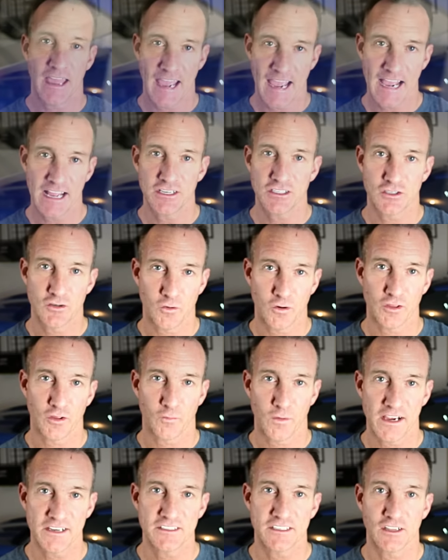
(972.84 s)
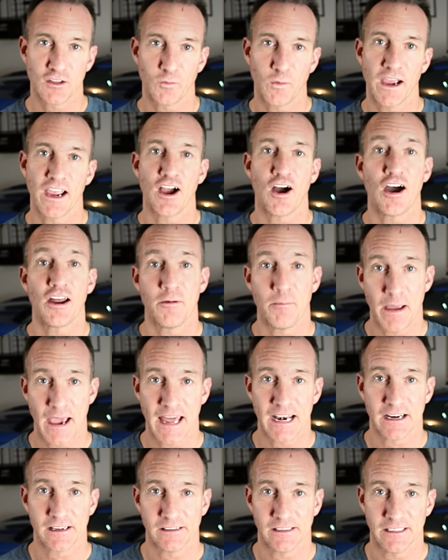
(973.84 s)
the hatch door the rest of the way
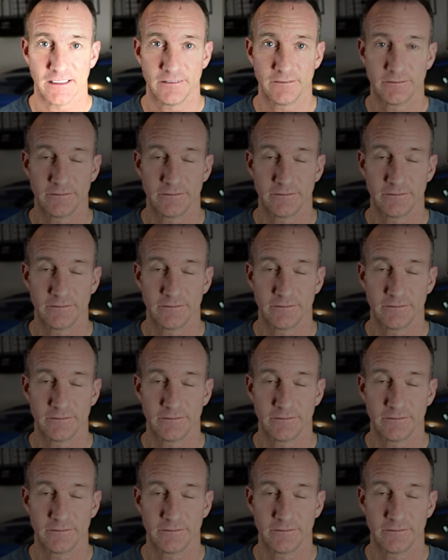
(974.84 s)
automatically.